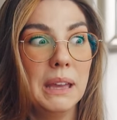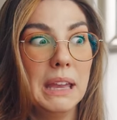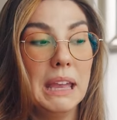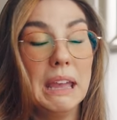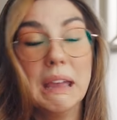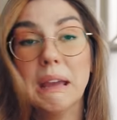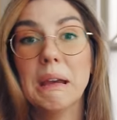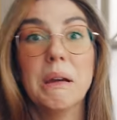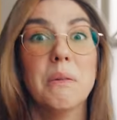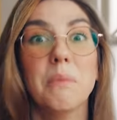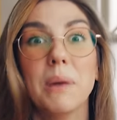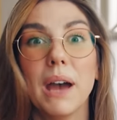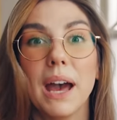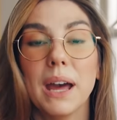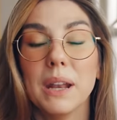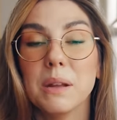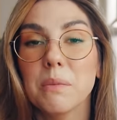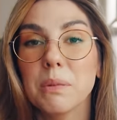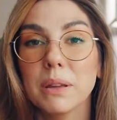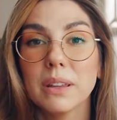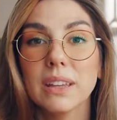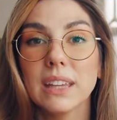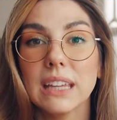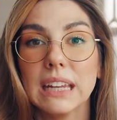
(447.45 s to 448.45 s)

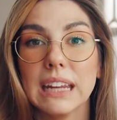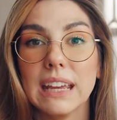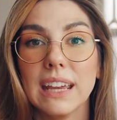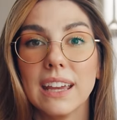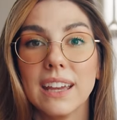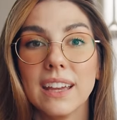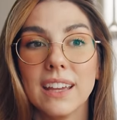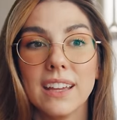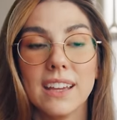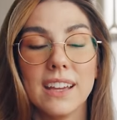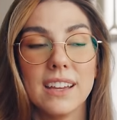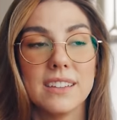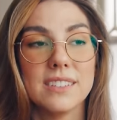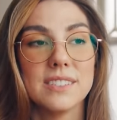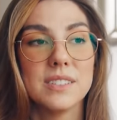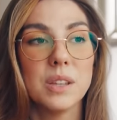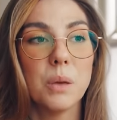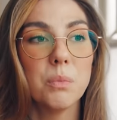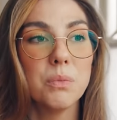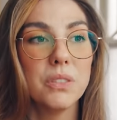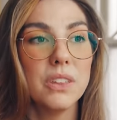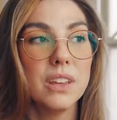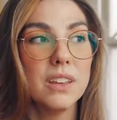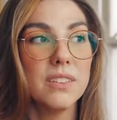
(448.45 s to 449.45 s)
incompatibility,
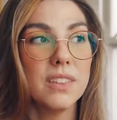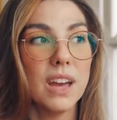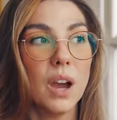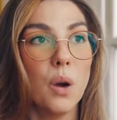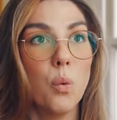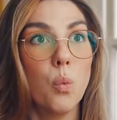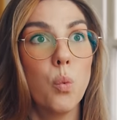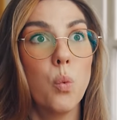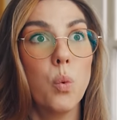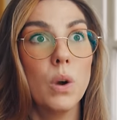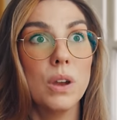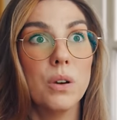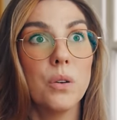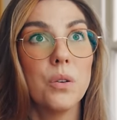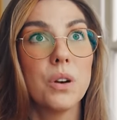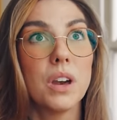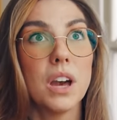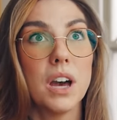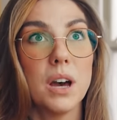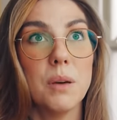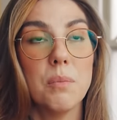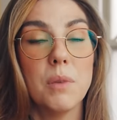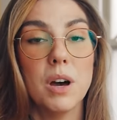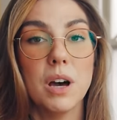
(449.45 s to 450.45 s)
something that will
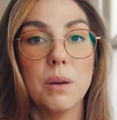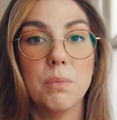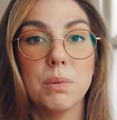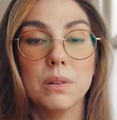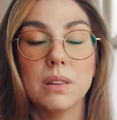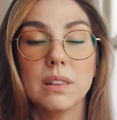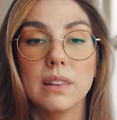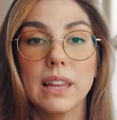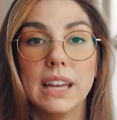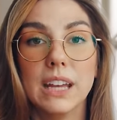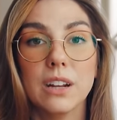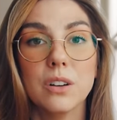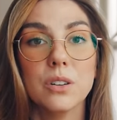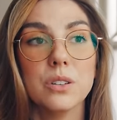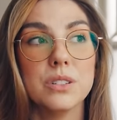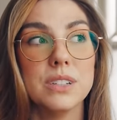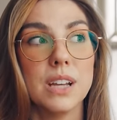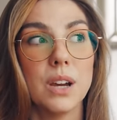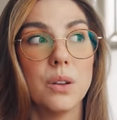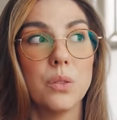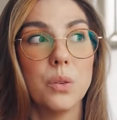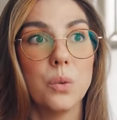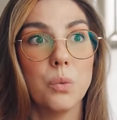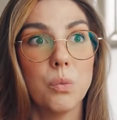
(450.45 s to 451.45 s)
come up later
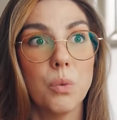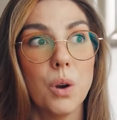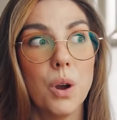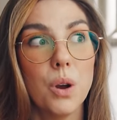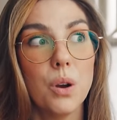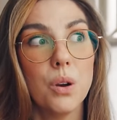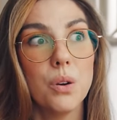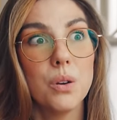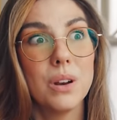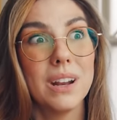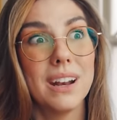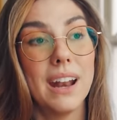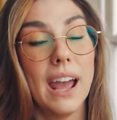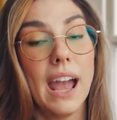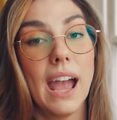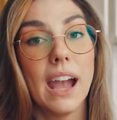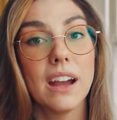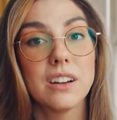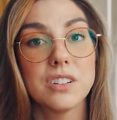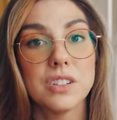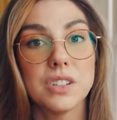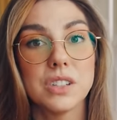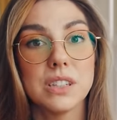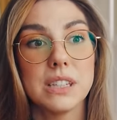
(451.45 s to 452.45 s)
down the road and
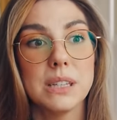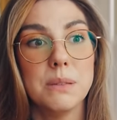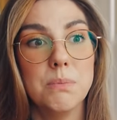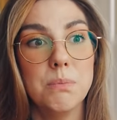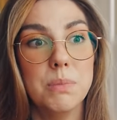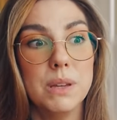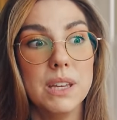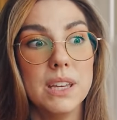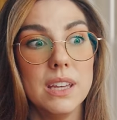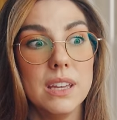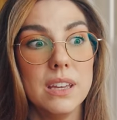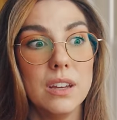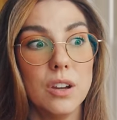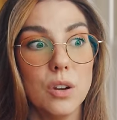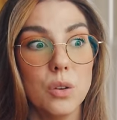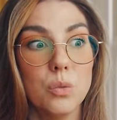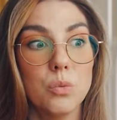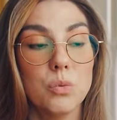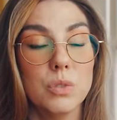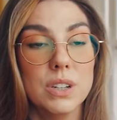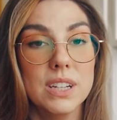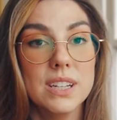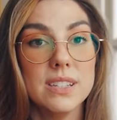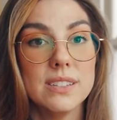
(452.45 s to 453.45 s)
actually be a
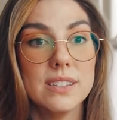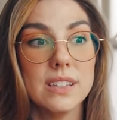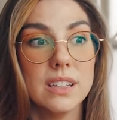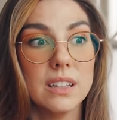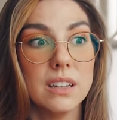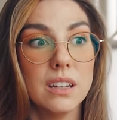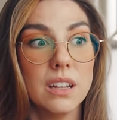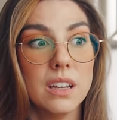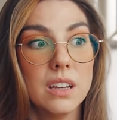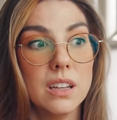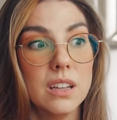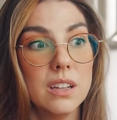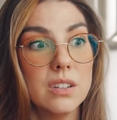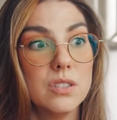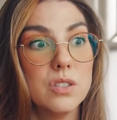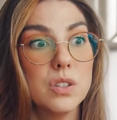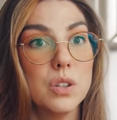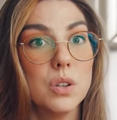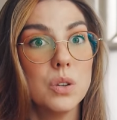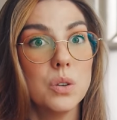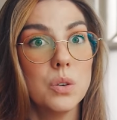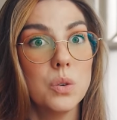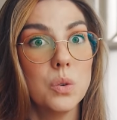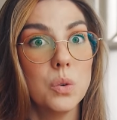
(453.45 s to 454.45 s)
reason
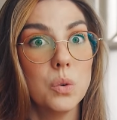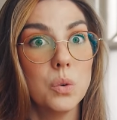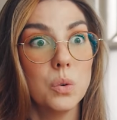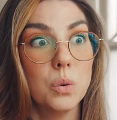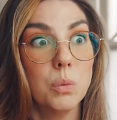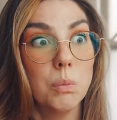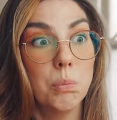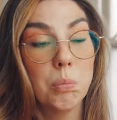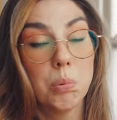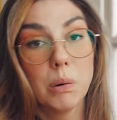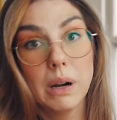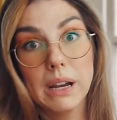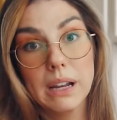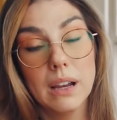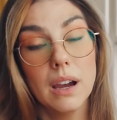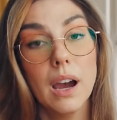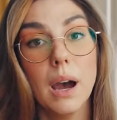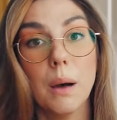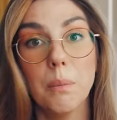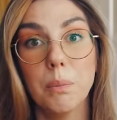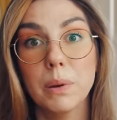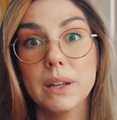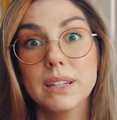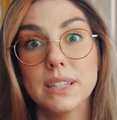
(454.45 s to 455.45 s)
to break
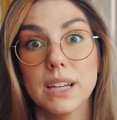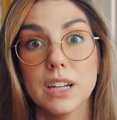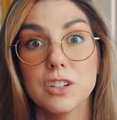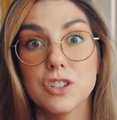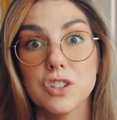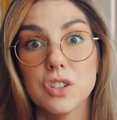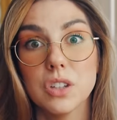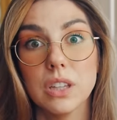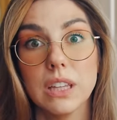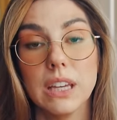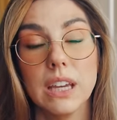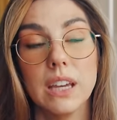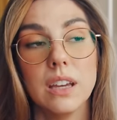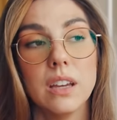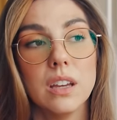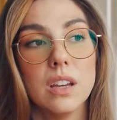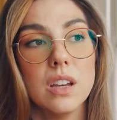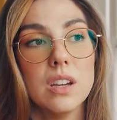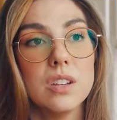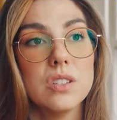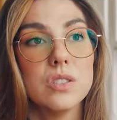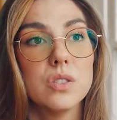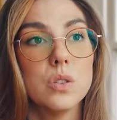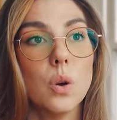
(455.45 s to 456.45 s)
up potentially.
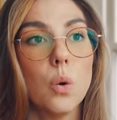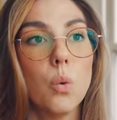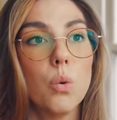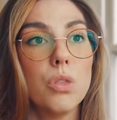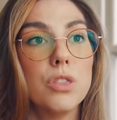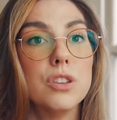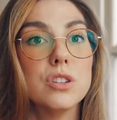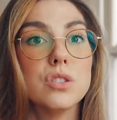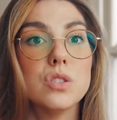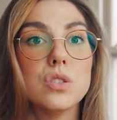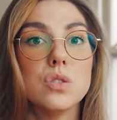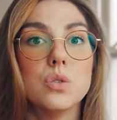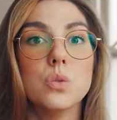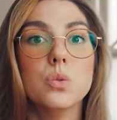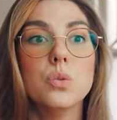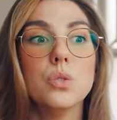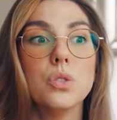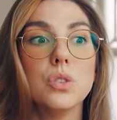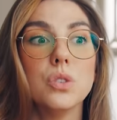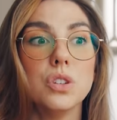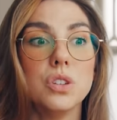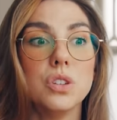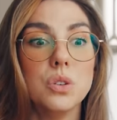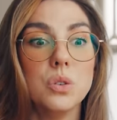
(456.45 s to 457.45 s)
So the
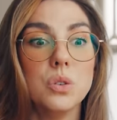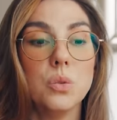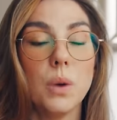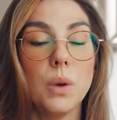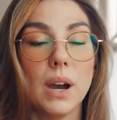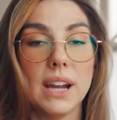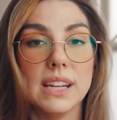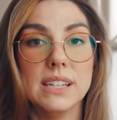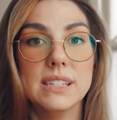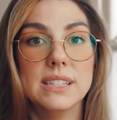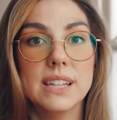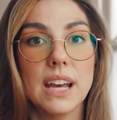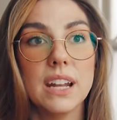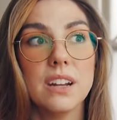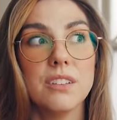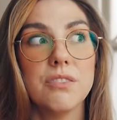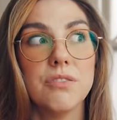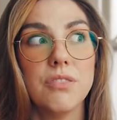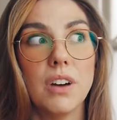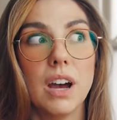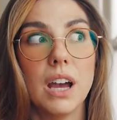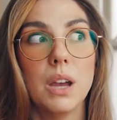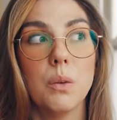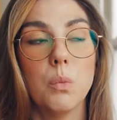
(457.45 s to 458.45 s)
sooner you
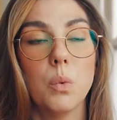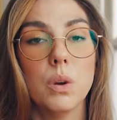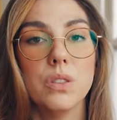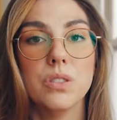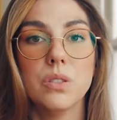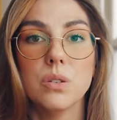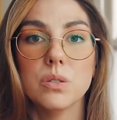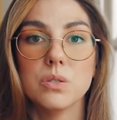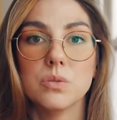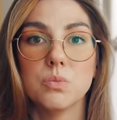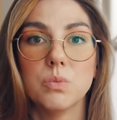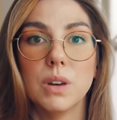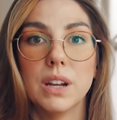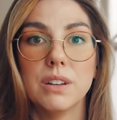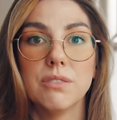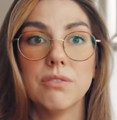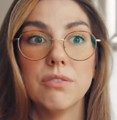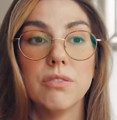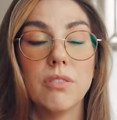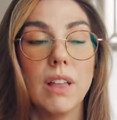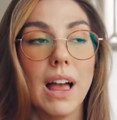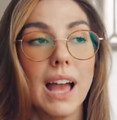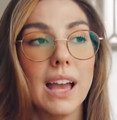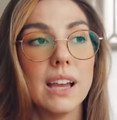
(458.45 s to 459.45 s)
identify what those red
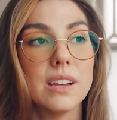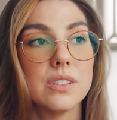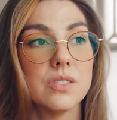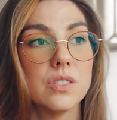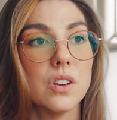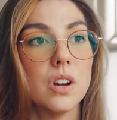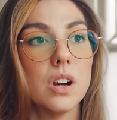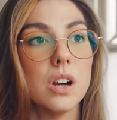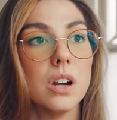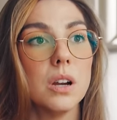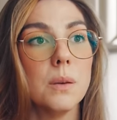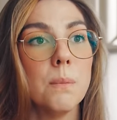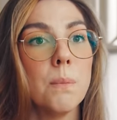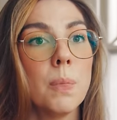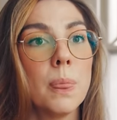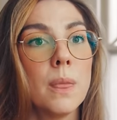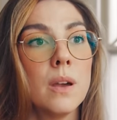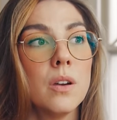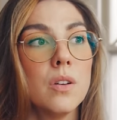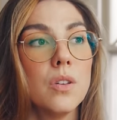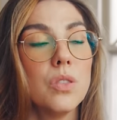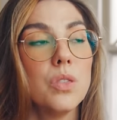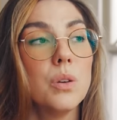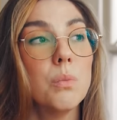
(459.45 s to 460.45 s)
flags are,
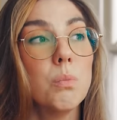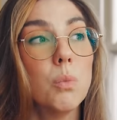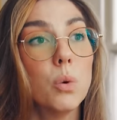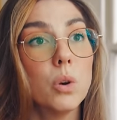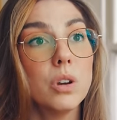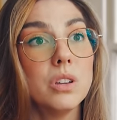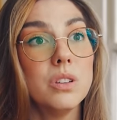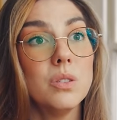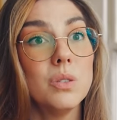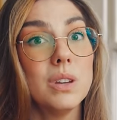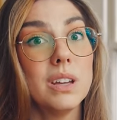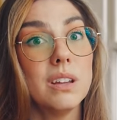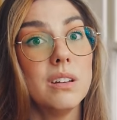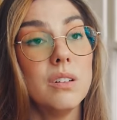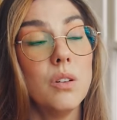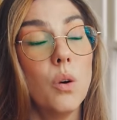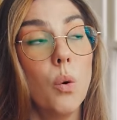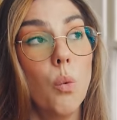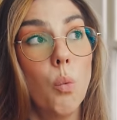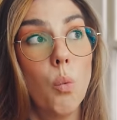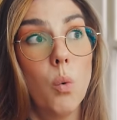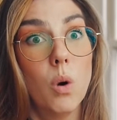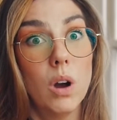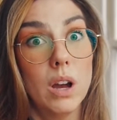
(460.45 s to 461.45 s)
the more you can,
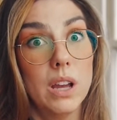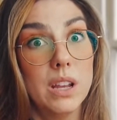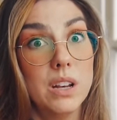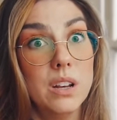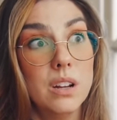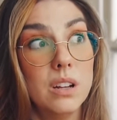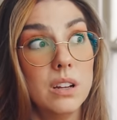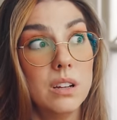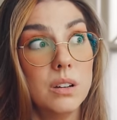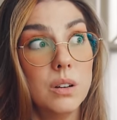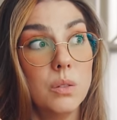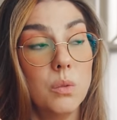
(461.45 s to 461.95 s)
one,